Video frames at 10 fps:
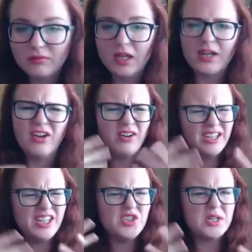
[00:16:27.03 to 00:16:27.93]
I know I
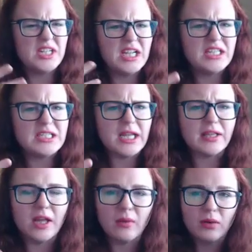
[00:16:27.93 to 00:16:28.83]
need to
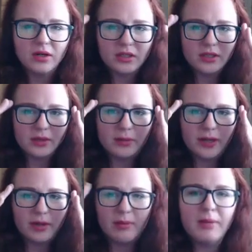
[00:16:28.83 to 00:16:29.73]
enunciate that word a little
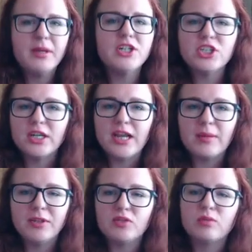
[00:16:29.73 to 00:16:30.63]
better. Maybe I should have
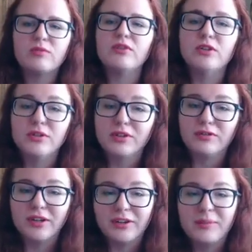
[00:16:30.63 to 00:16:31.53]
named this review your
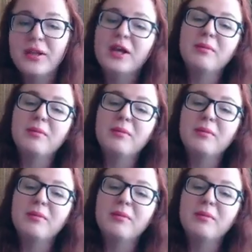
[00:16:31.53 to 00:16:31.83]
funnel.